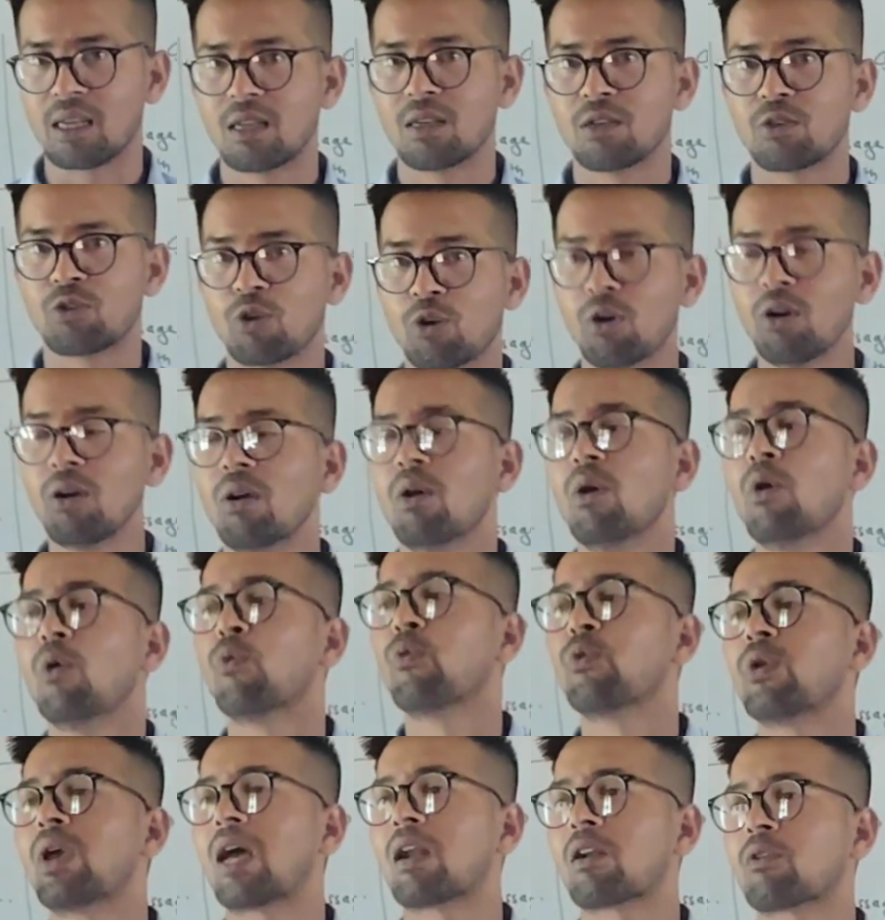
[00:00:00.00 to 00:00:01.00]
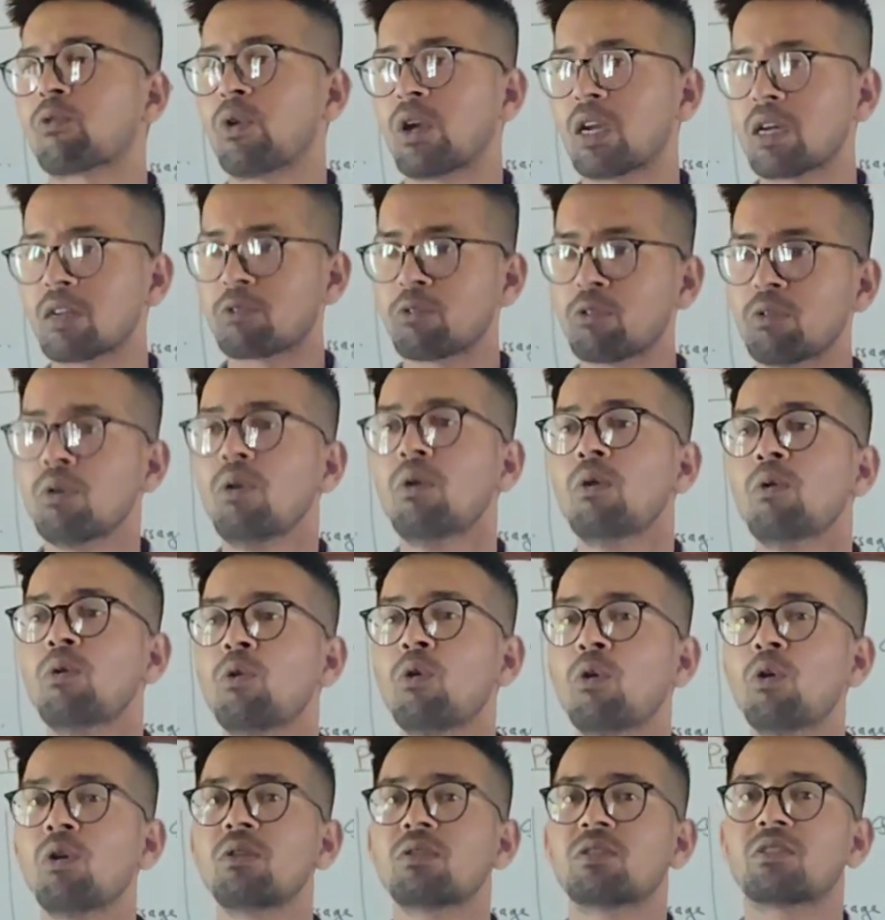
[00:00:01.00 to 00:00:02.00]
So we are going to
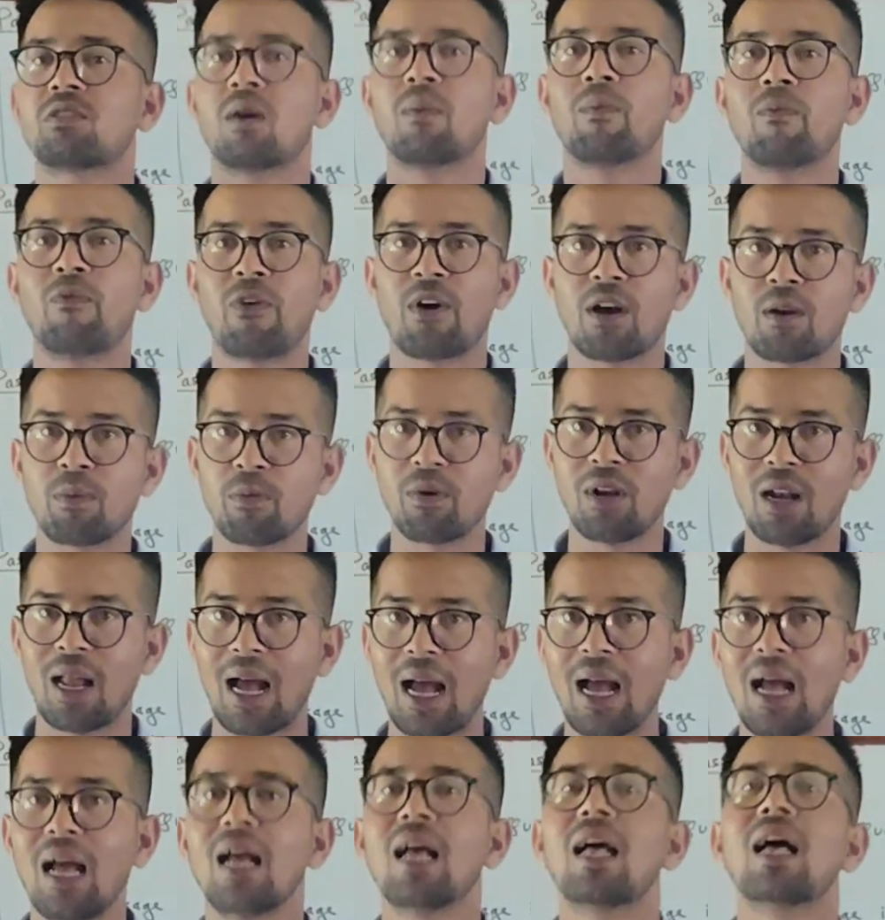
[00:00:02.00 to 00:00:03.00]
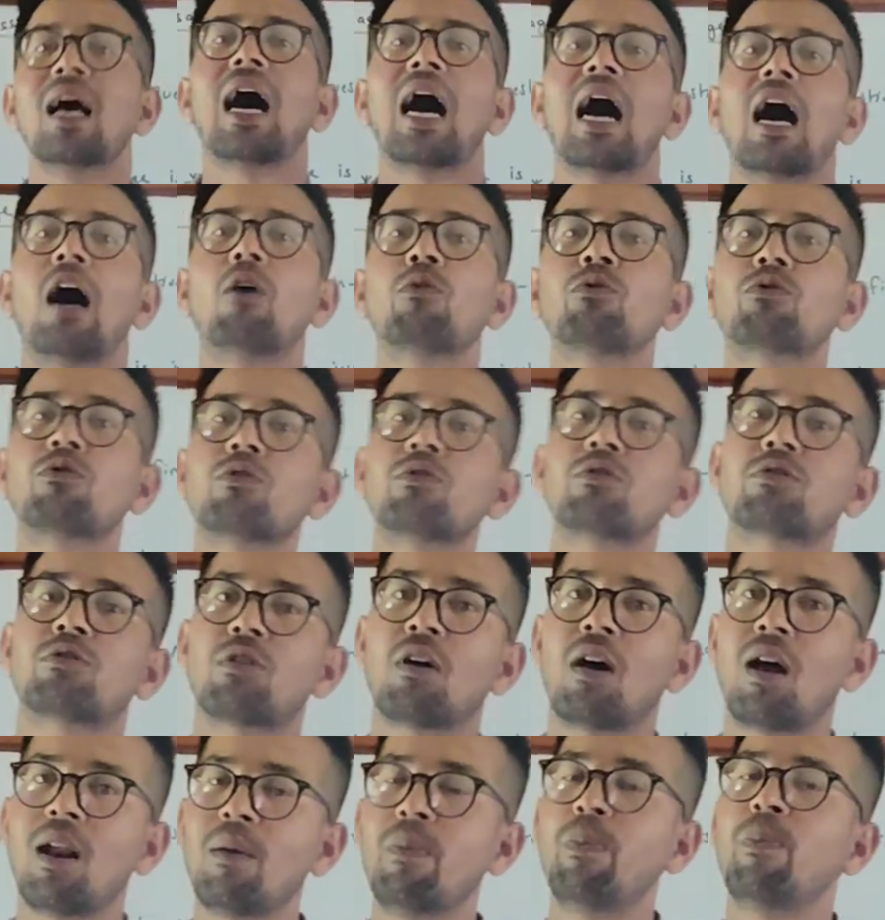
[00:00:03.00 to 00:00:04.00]
know some formula how to
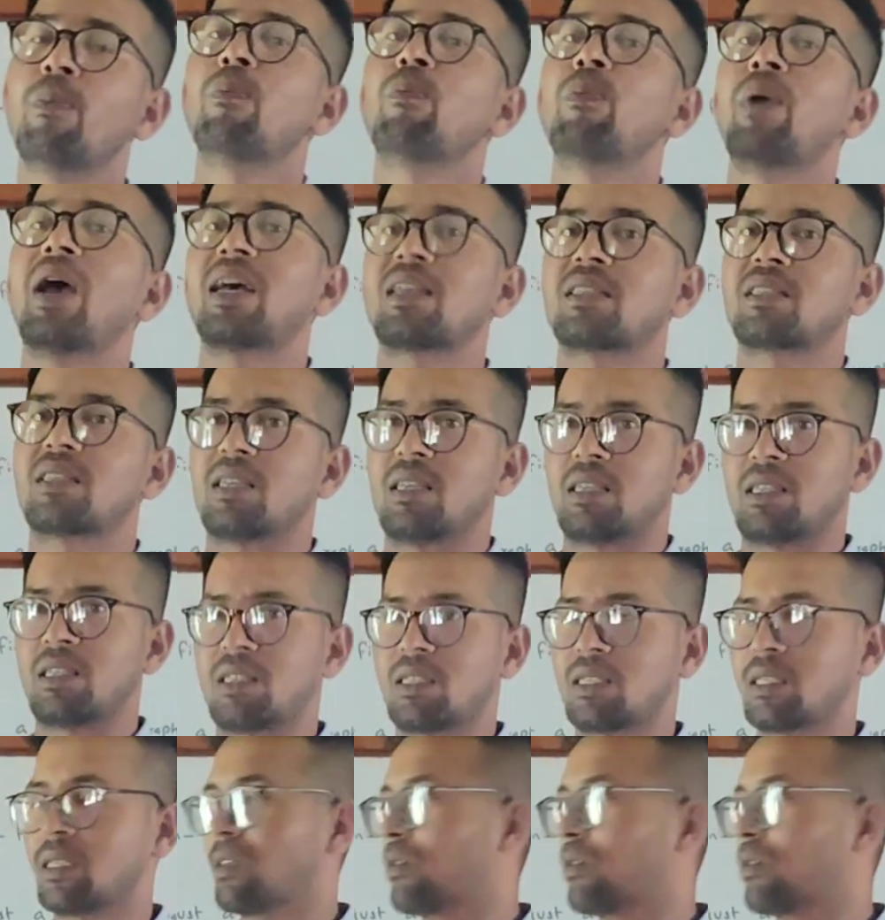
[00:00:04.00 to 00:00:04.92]
solve passages.